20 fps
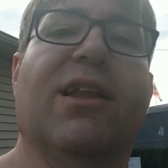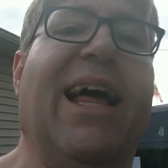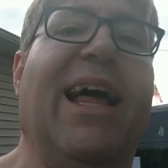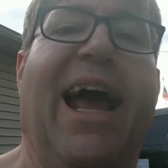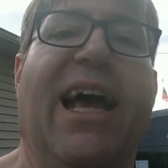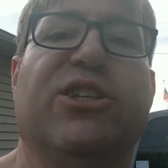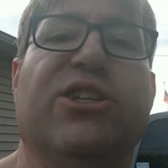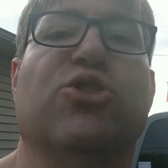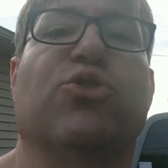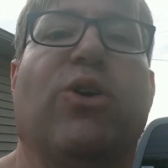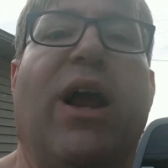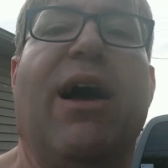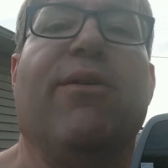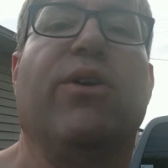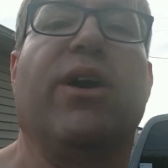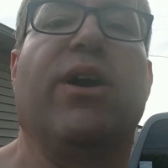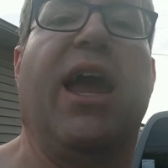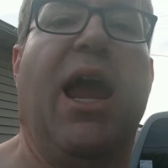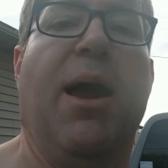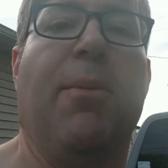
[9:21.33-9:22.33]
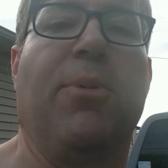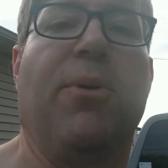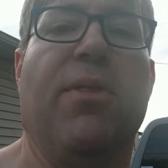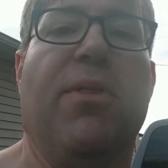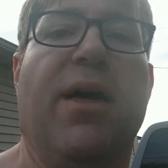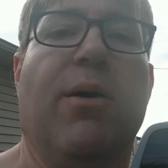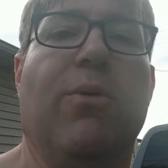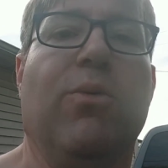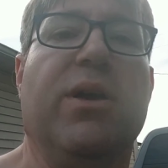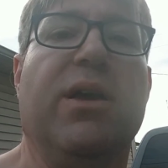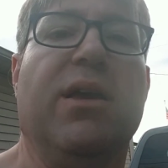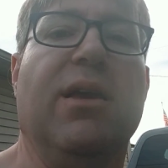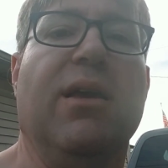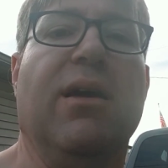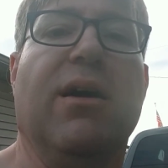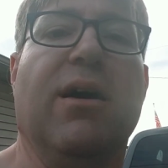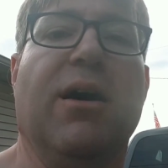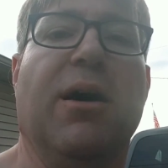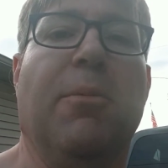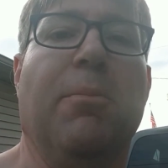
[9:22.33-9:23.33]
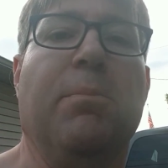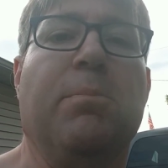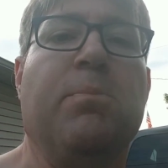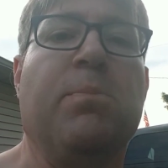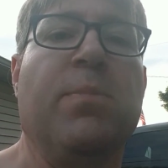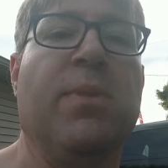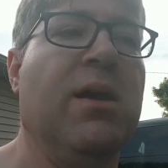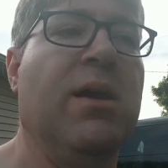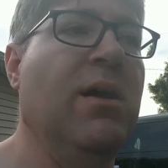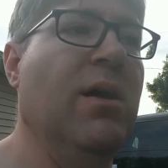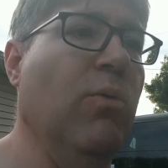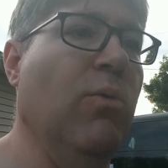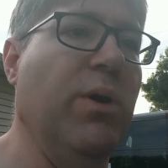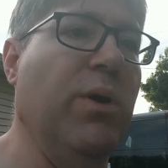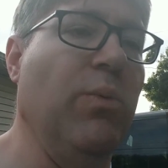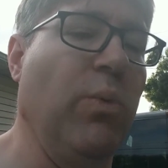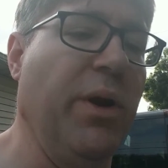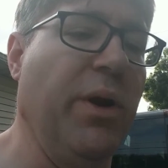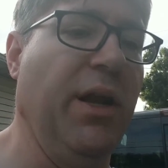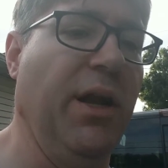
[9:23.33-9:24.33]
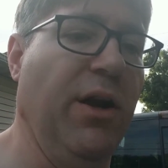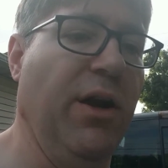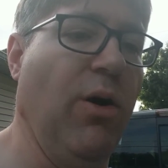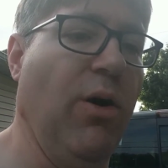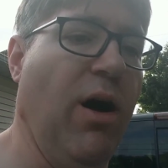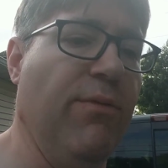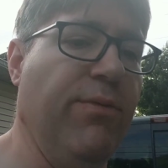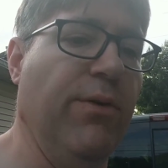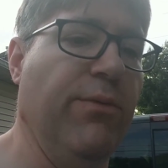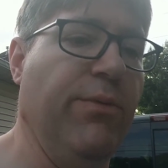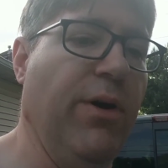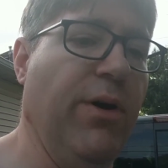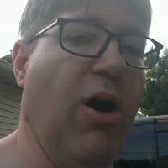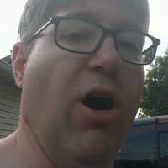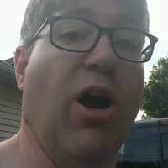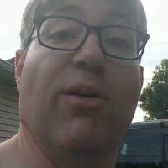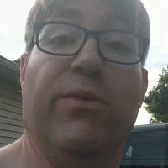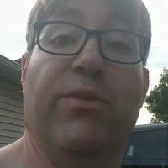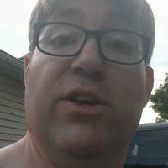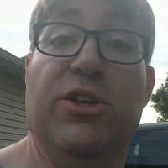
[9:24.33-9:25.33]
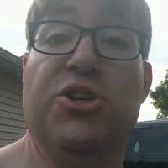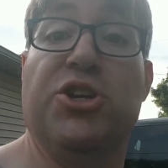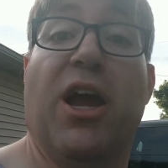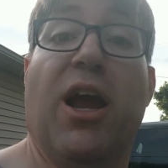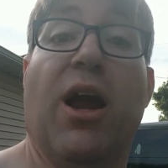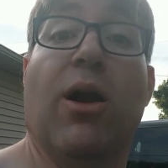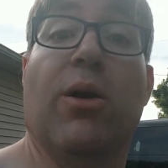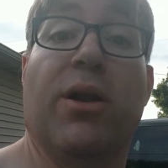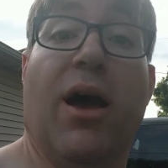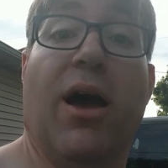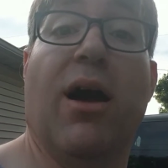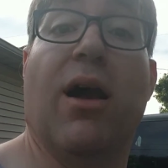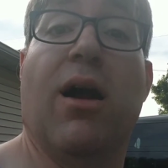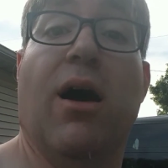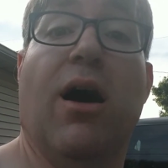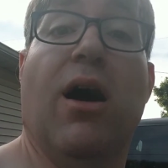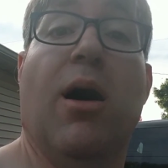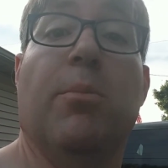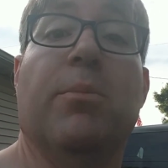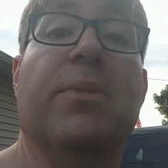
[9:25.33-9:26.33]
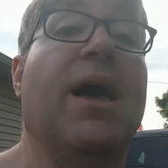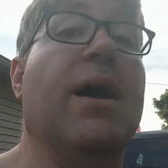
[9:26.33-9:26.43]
last travel camper that we rented off of rvshare.com.